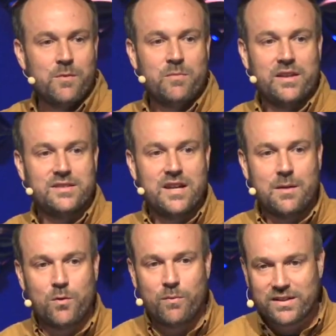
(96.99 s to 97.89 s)
and by the
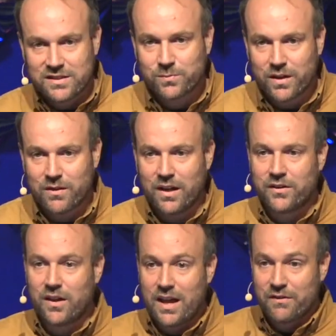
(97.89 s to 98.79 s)
time it makes its way around,
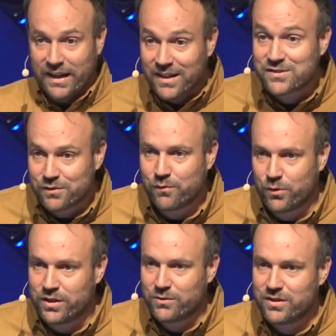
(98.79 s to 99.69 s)
I'll have an answer
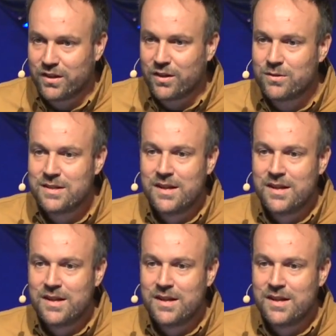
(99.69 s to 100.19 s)
for you,